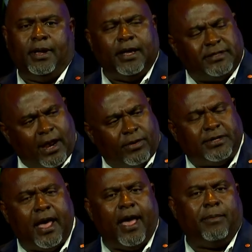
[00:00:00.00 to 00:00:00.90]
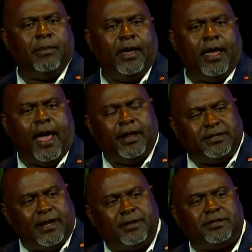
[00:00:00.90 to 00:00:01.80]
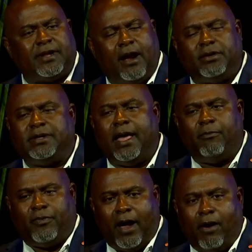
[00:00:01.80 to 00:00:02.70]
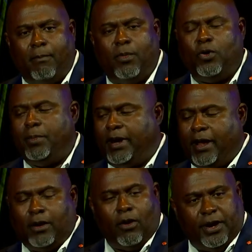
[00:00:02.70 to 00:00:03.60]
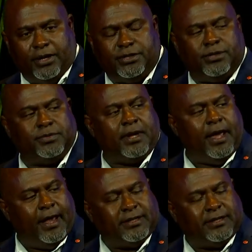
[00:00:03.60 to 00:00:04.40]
It's our time. And it's not just our time for our moment and our issues,